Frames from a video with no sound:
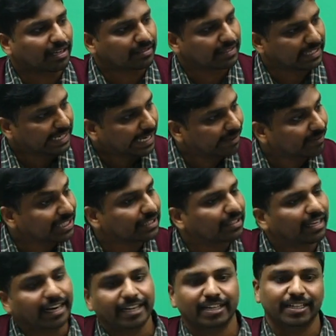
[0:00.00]
11th
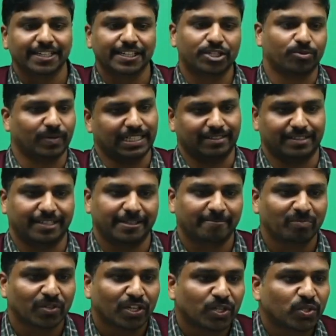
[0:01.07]
and 12th.
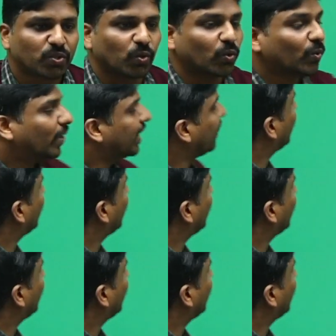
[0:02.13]
So if you